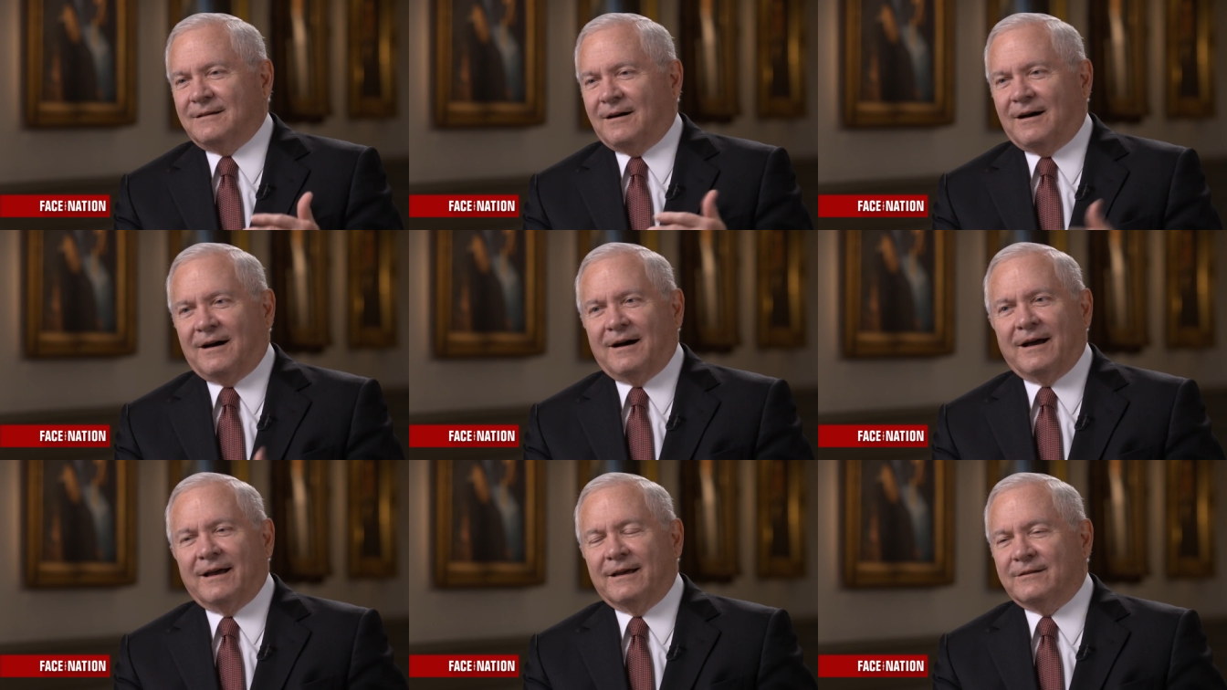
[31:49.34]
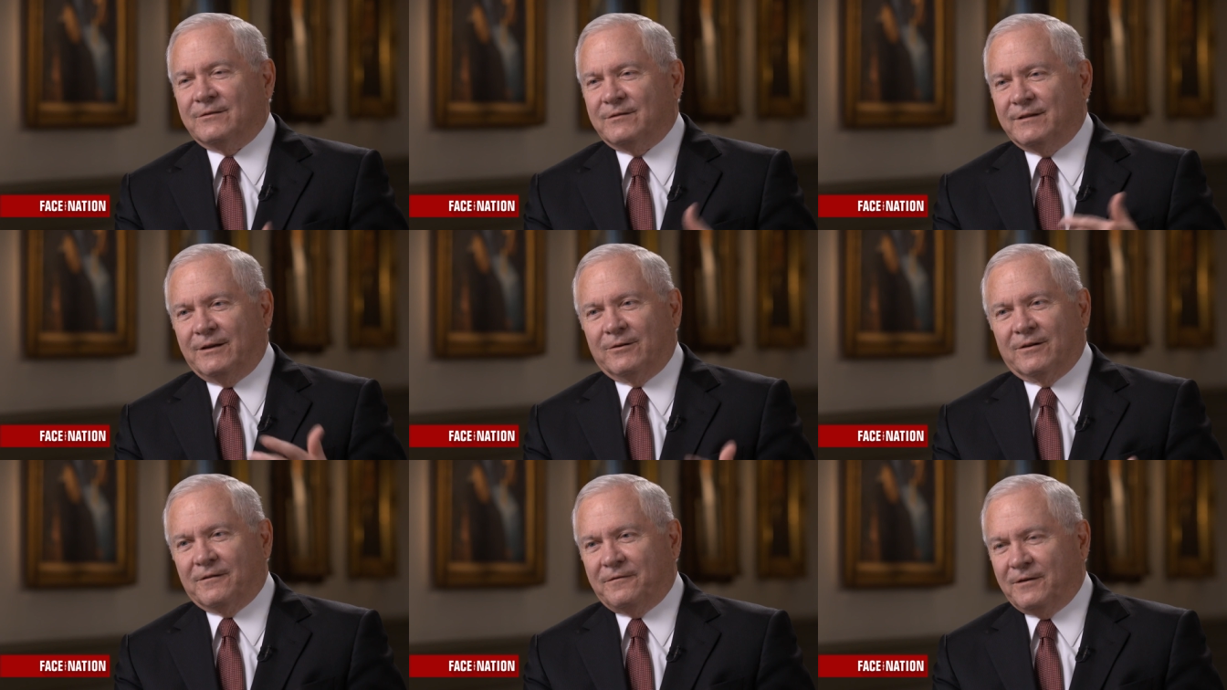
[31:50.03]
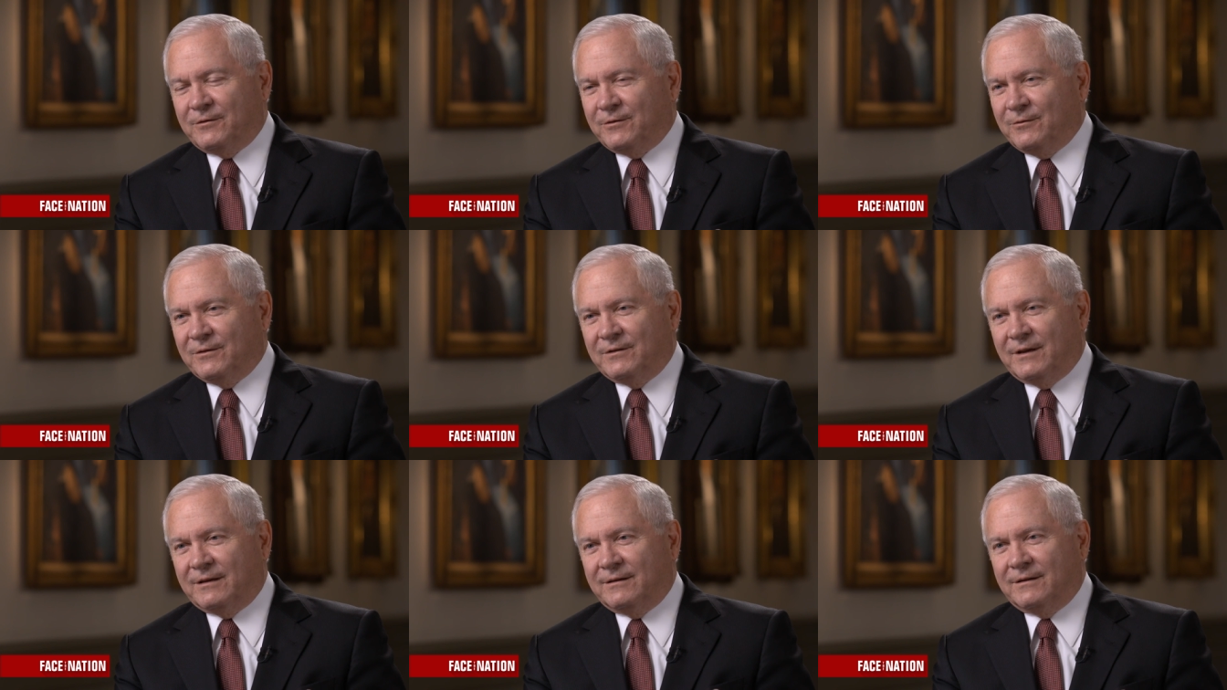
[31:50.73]
I and senior
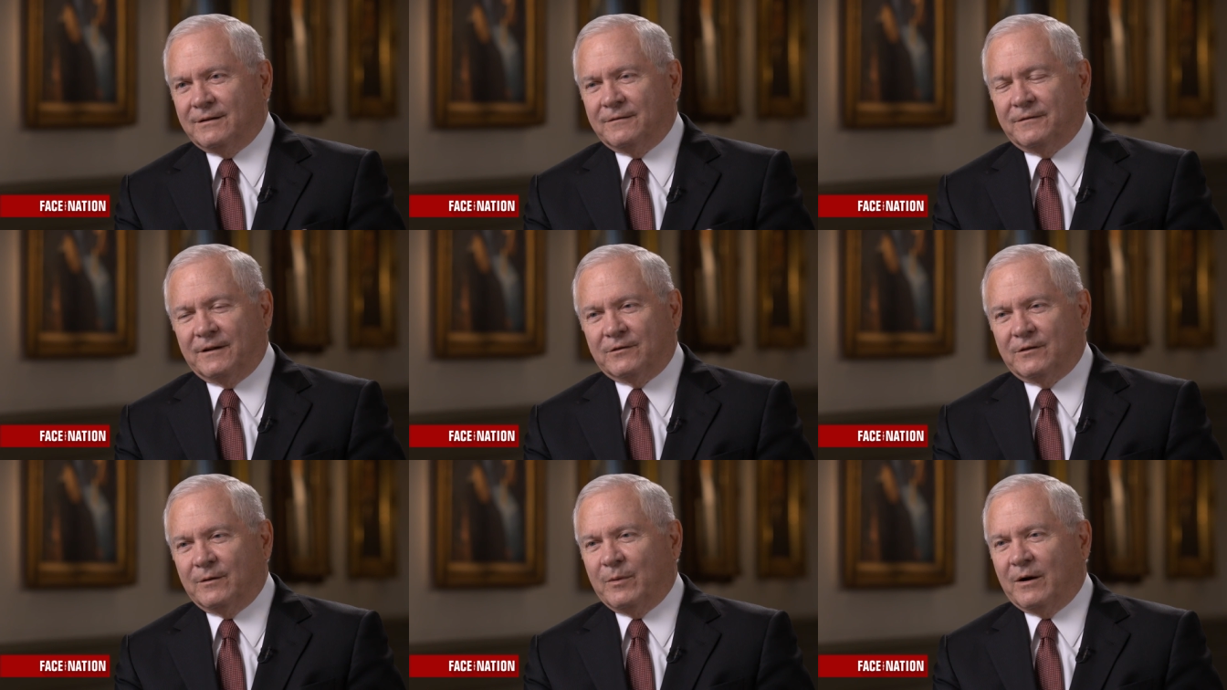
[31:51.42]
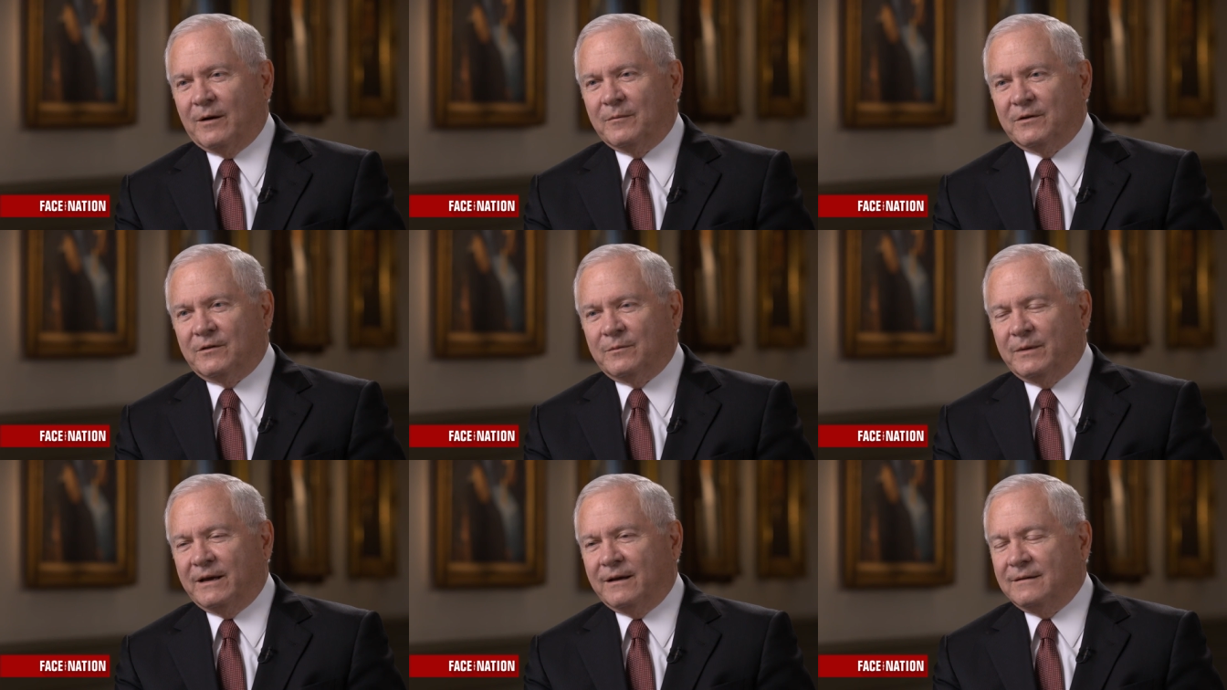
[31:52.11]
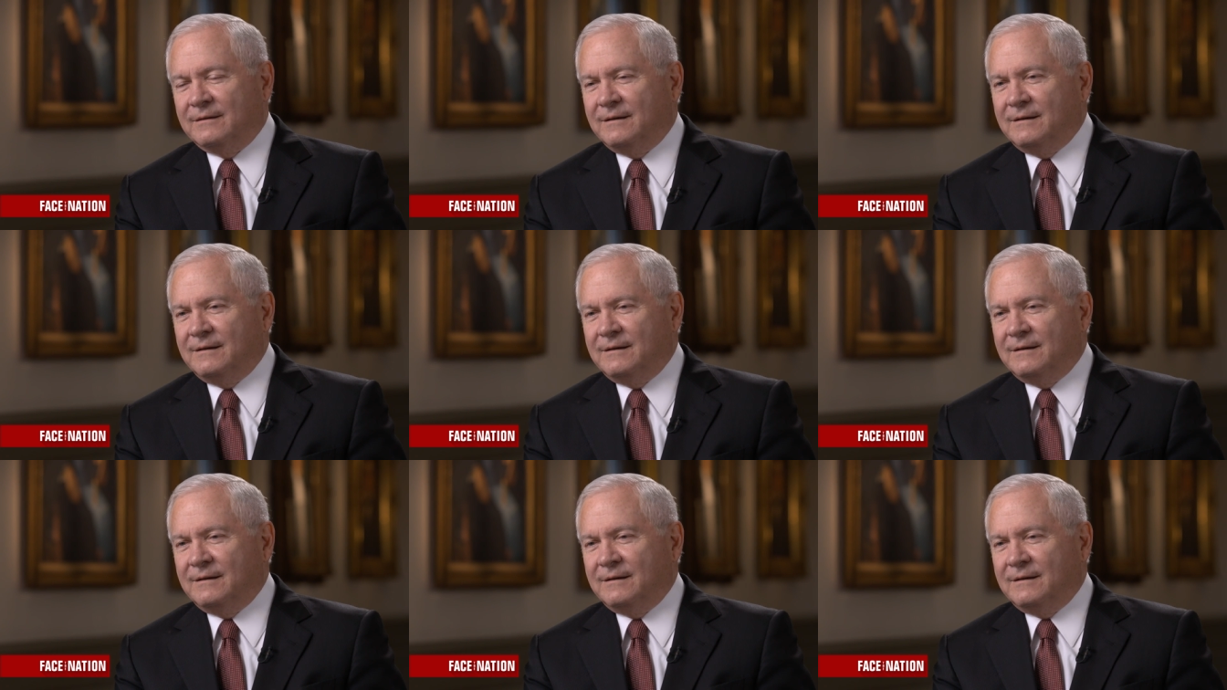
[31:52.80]
officials at the Defense Department spent